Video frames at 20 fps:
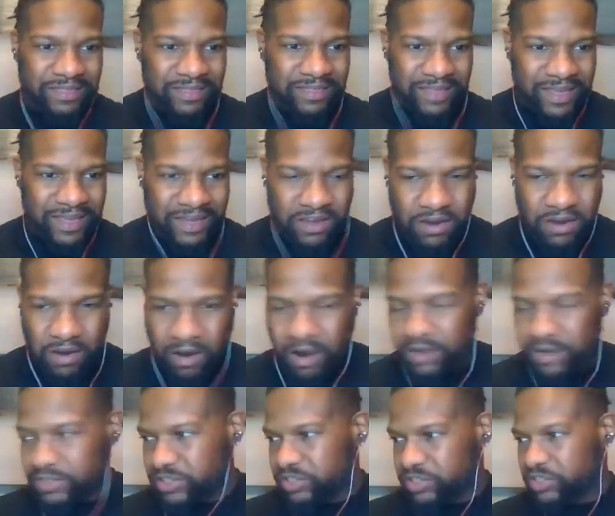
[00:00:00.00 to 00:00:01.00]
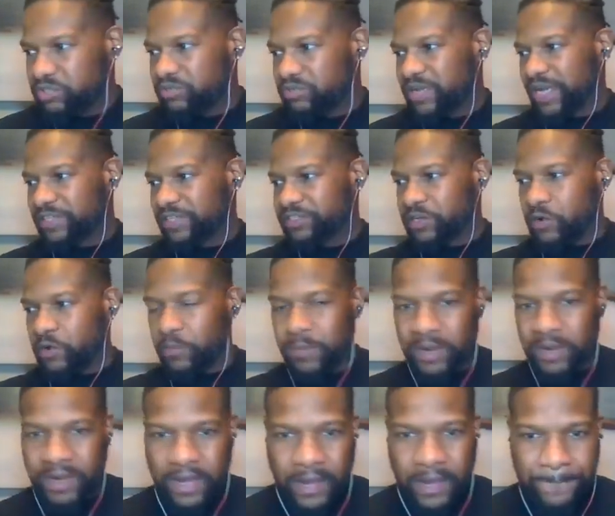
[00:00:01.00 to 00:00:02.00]
it causes you not to
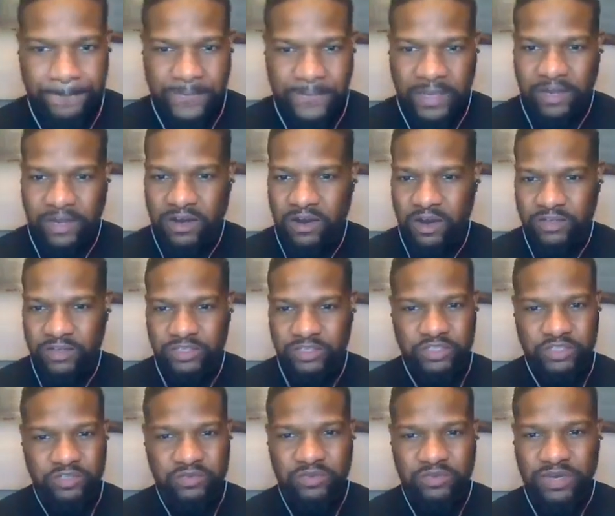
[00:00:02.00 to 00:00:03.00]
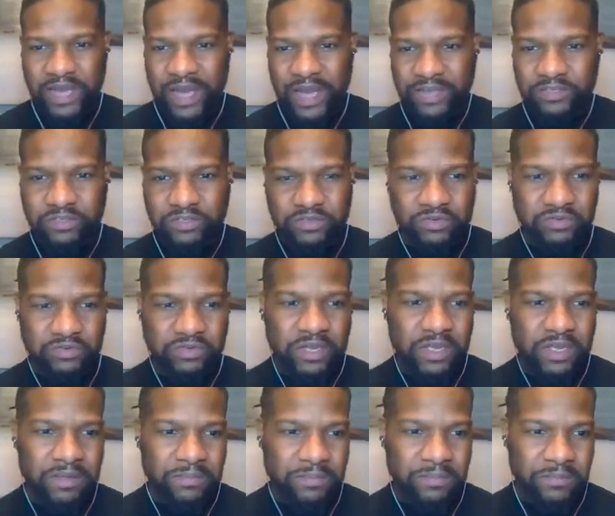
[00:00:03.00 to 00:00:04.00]
open up. It causes you not to
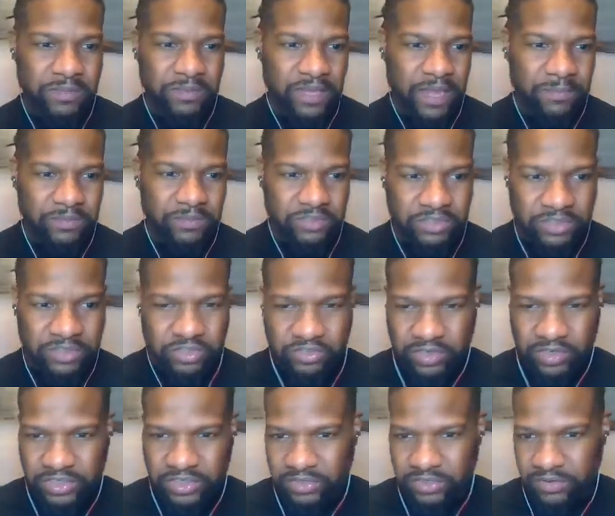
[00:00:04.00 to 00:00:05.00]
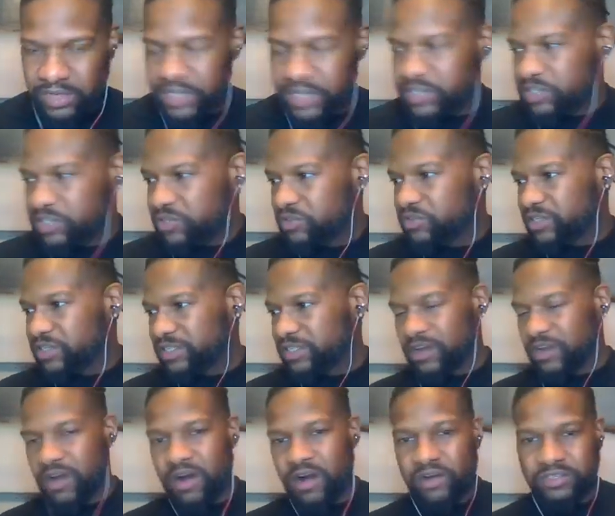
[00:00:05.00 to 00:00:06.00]
be able to address your issues.
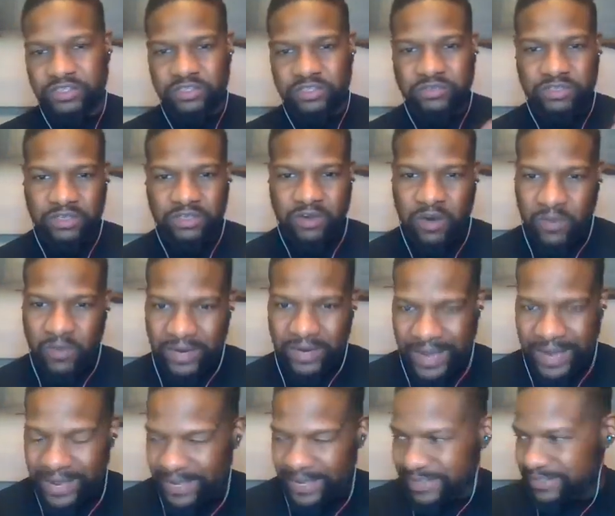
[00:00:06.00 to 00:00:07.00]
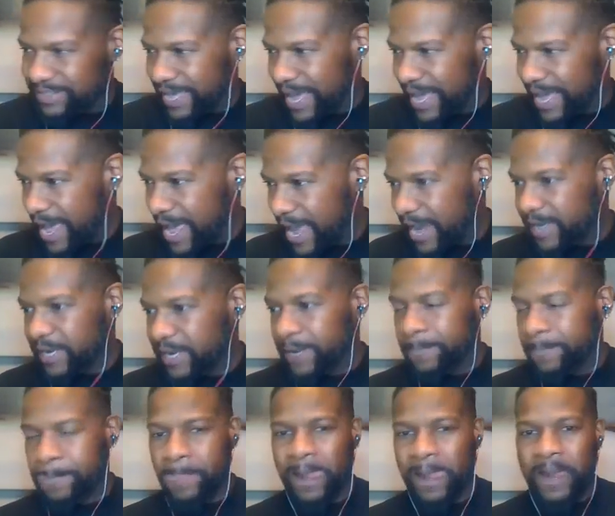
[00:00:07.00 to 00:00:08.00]
It causes you to go into
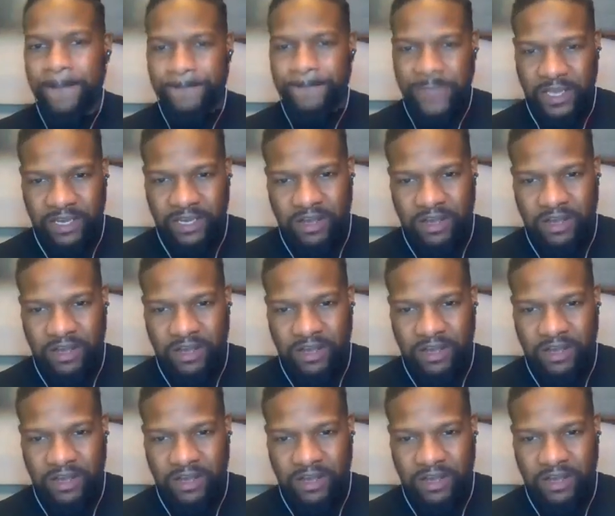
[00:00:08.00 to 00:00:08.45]
hiding. It